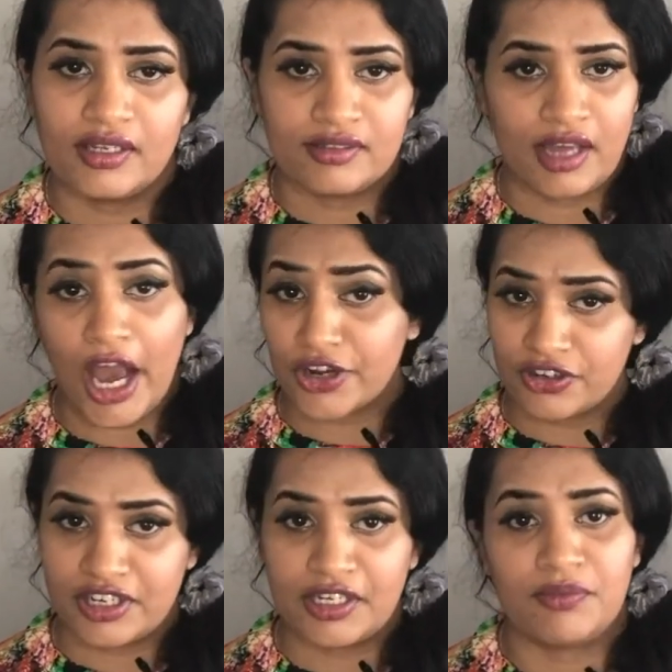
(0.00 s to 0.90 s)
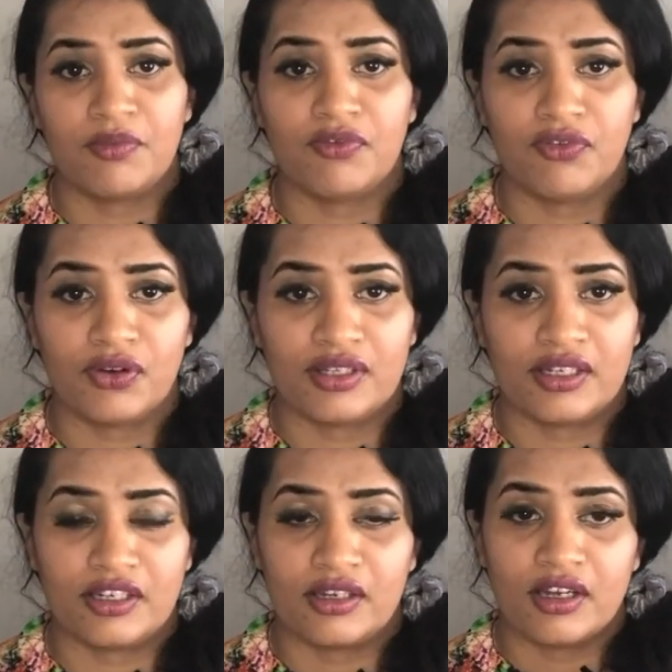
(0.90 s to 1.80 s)
acronym for
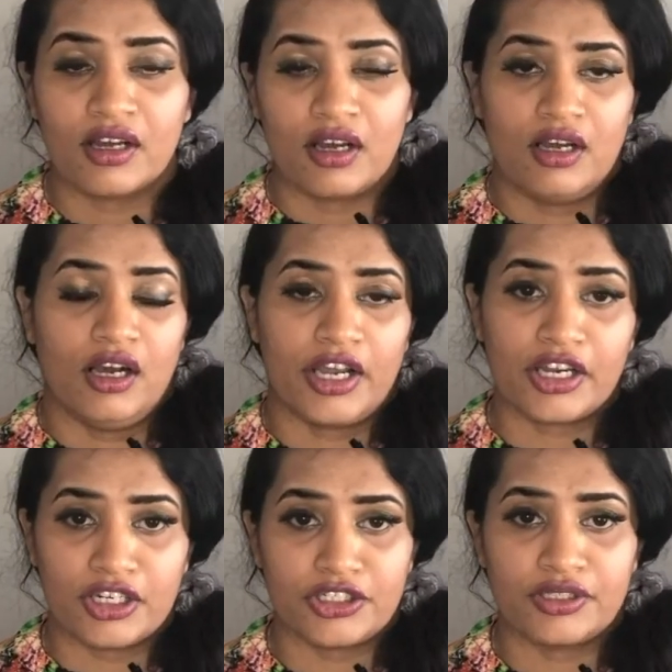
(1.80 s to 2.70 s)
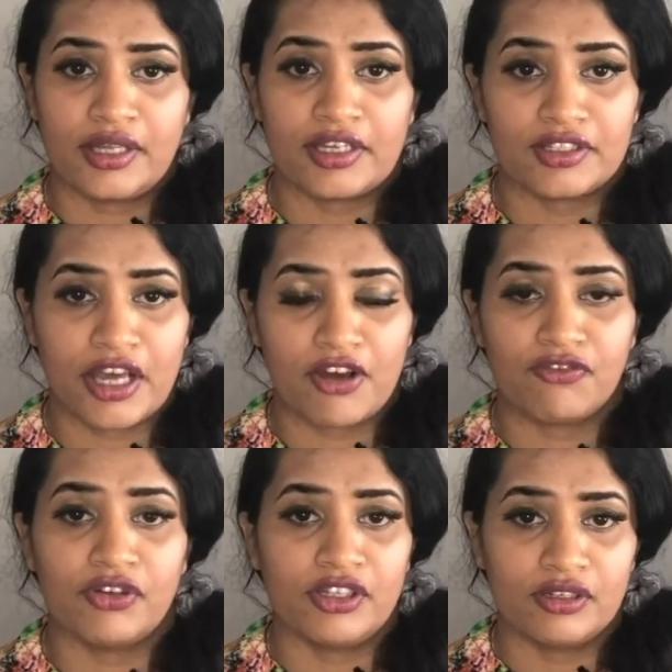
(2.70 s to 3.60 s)
the English exam
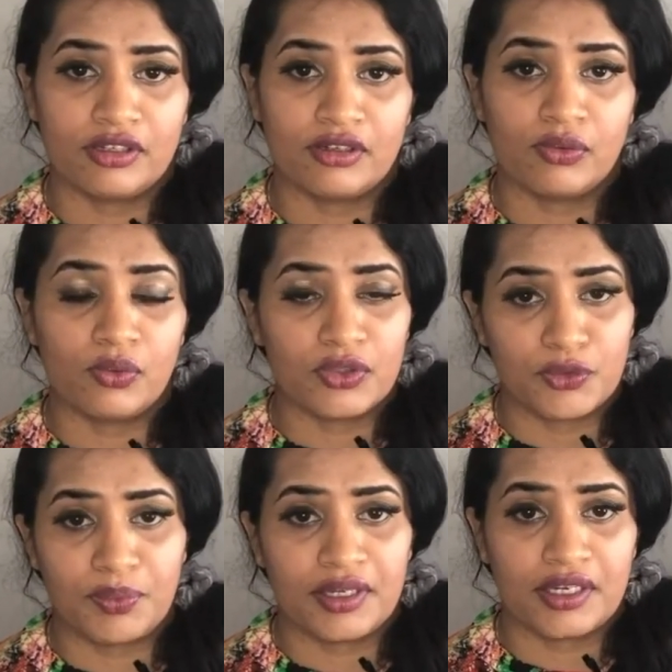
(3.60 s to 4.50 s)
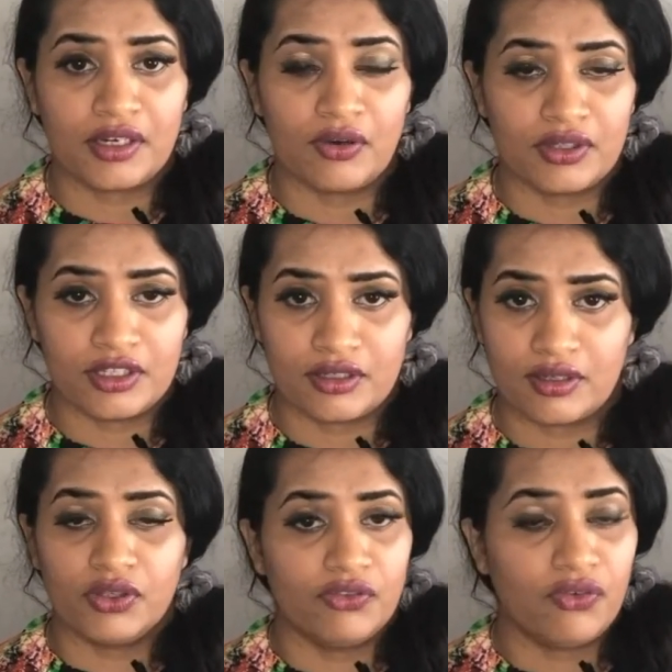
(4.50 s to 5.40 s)
for the who speak or for
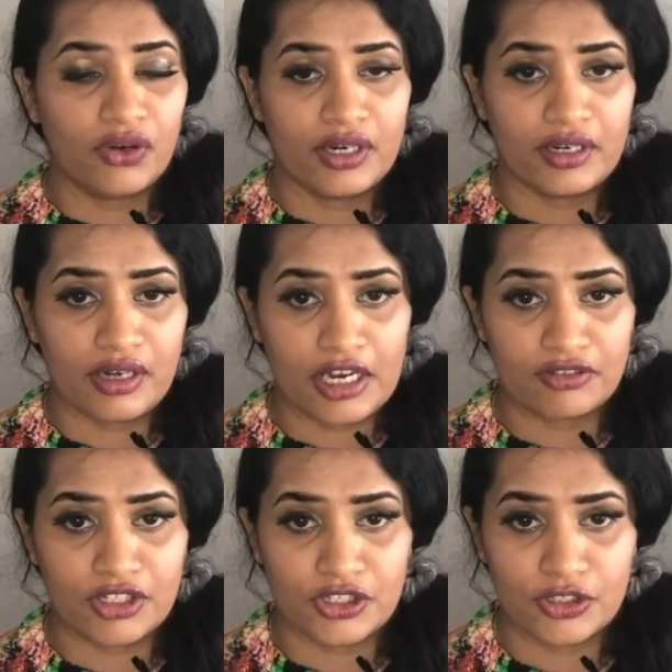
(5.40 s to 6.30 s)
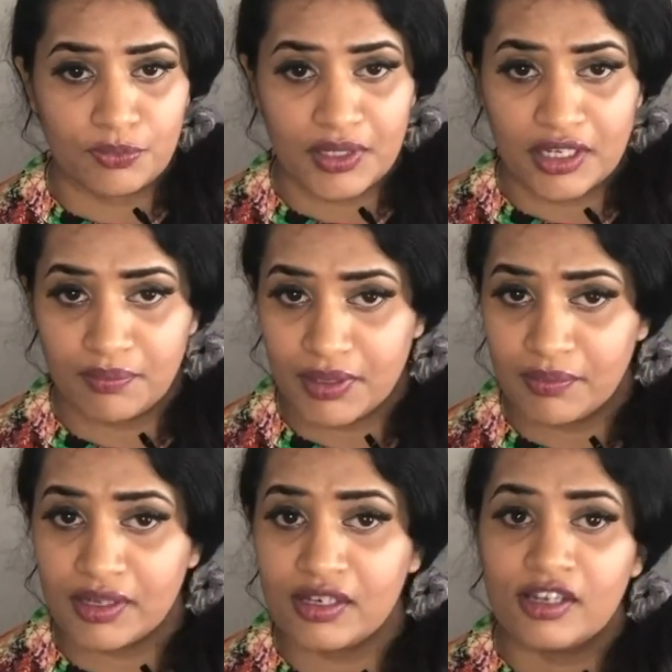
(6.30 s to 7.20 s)
the foreign languages speaking people.